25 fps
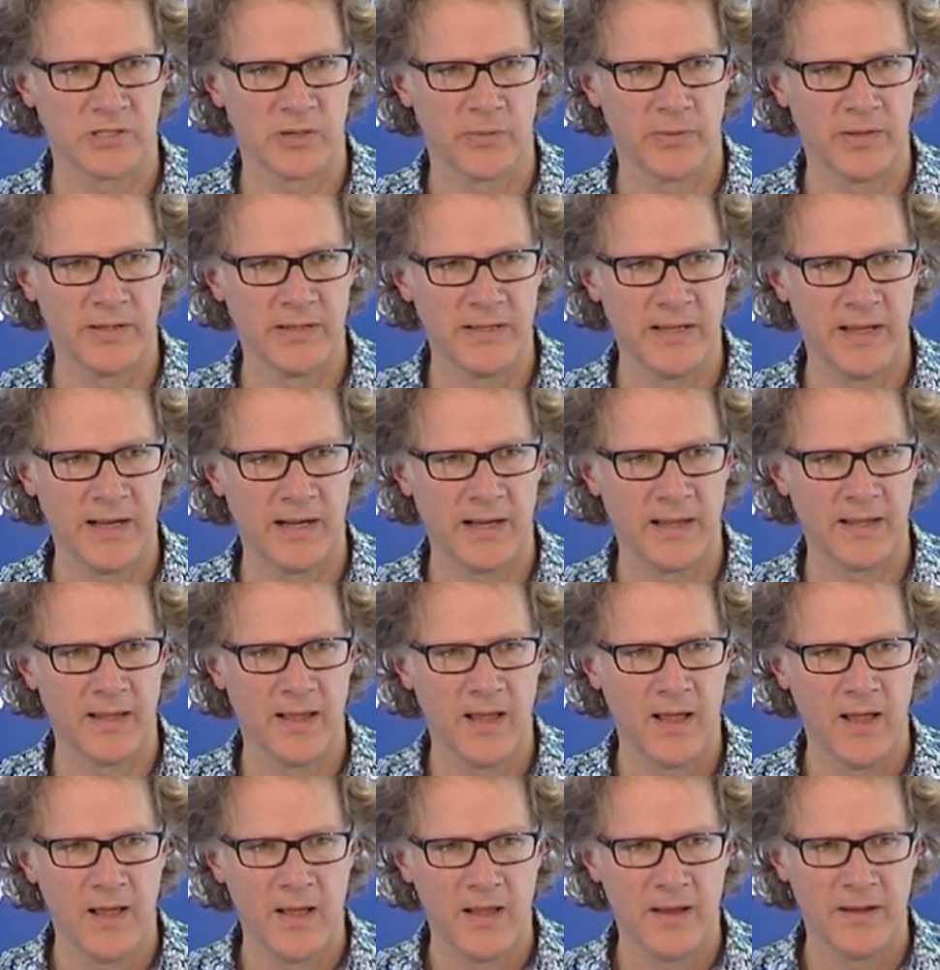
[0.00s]
So we're nearly,
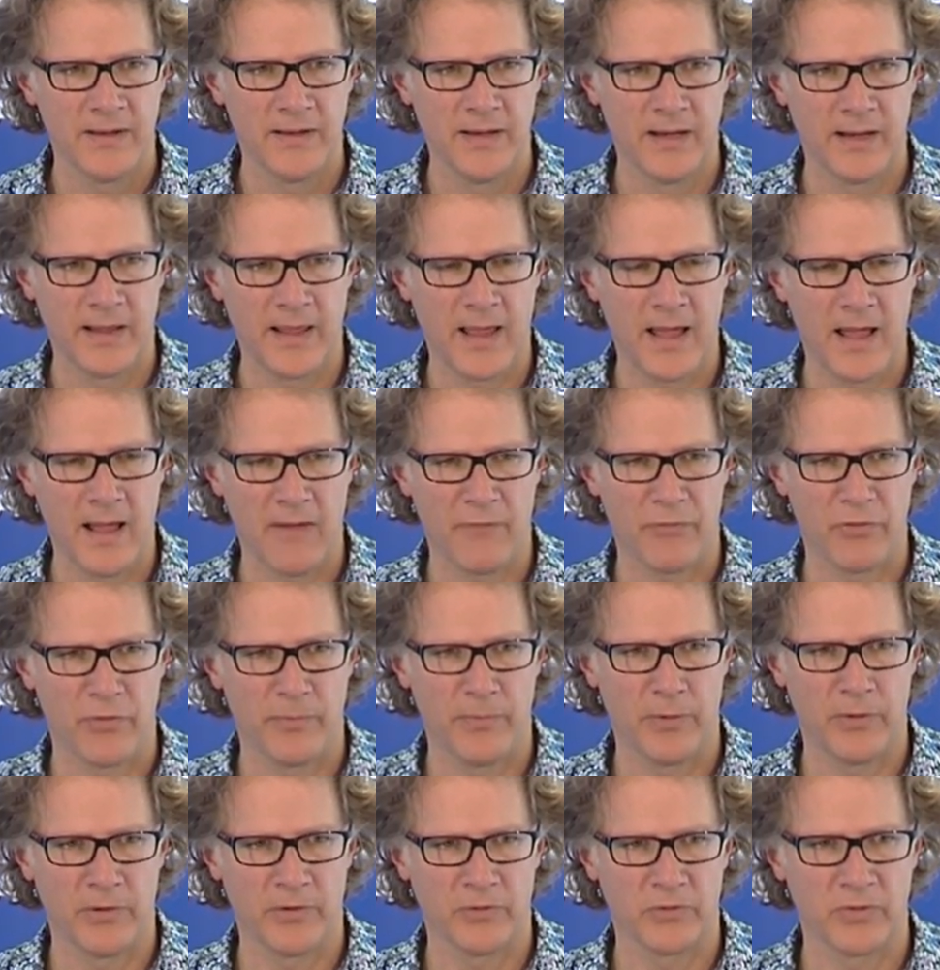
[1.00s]
nearly half the
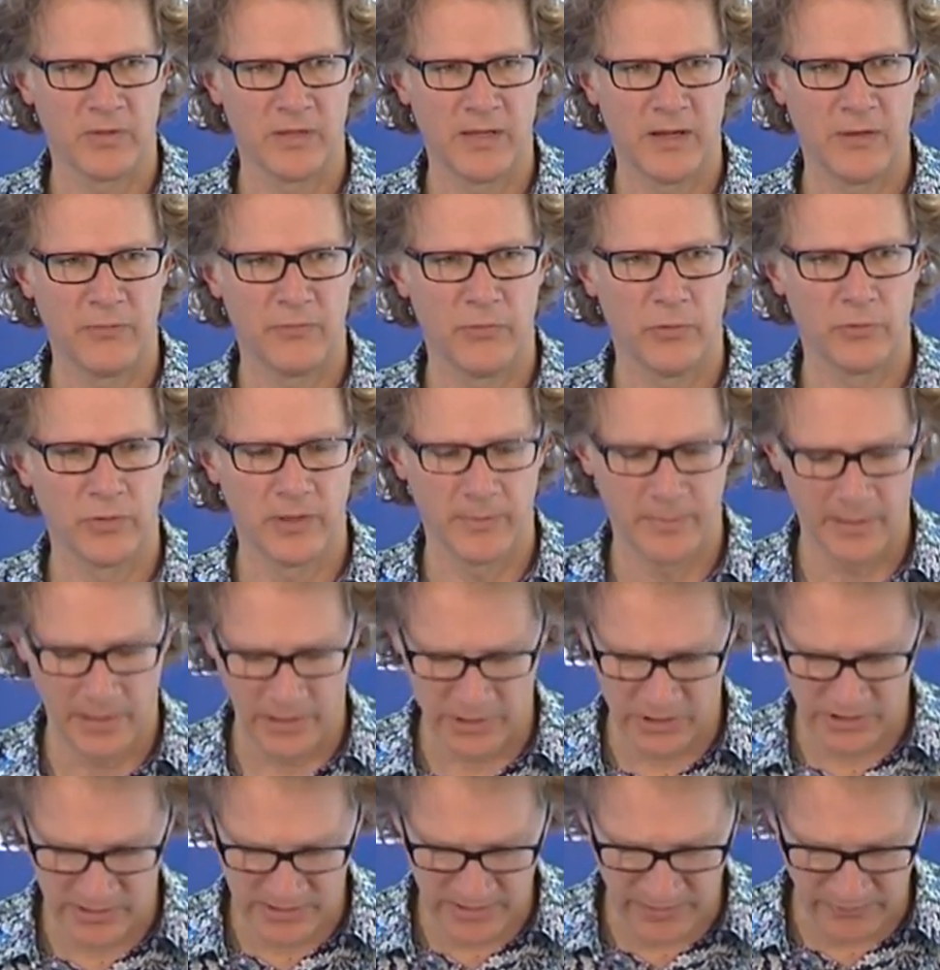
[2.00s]
buildings that need full
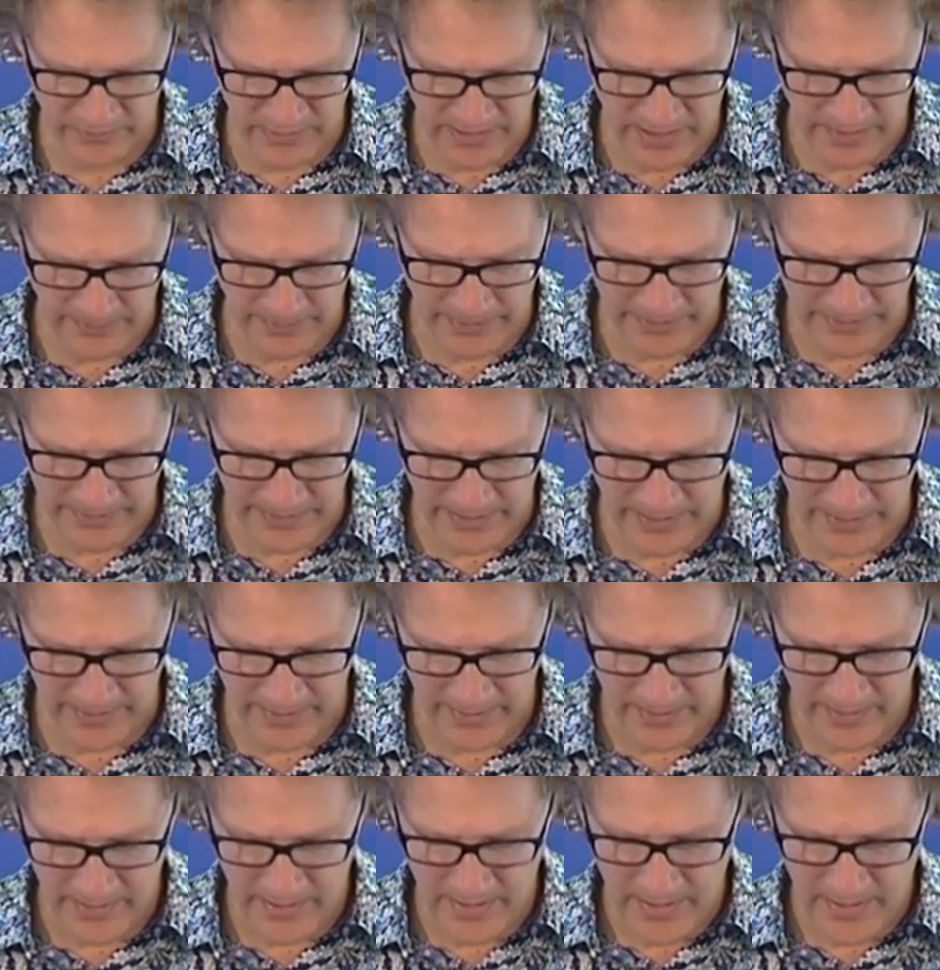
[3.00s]
demolitions have now been done.